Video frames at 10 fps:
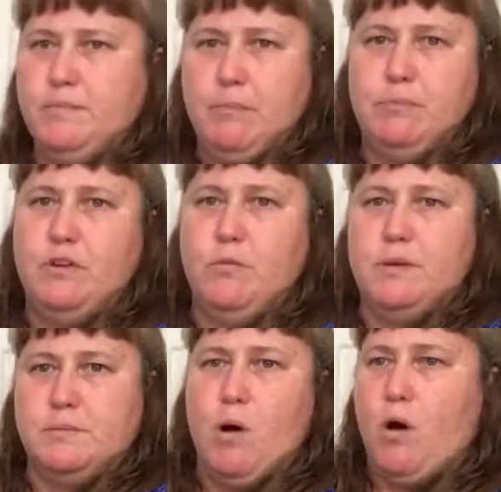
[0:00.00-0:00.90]

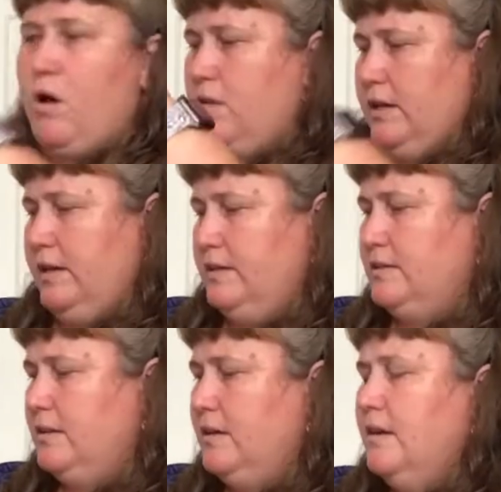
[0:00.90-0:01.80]
Pepto-Bismol and
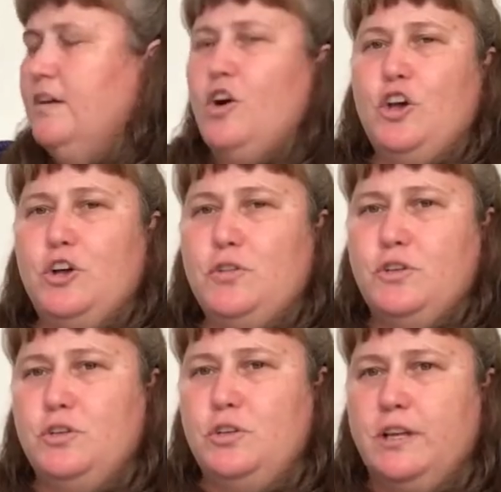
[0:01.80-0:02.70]
all your
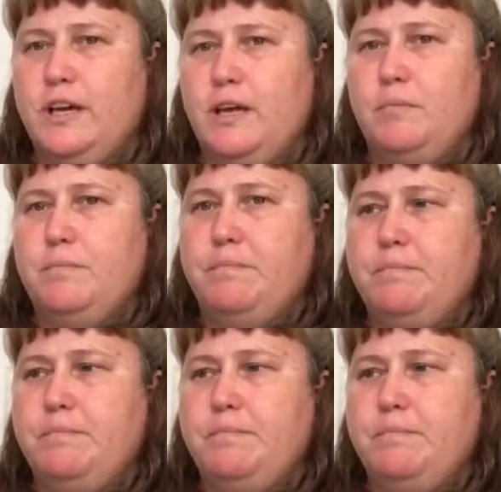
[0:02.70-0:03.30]
little, like,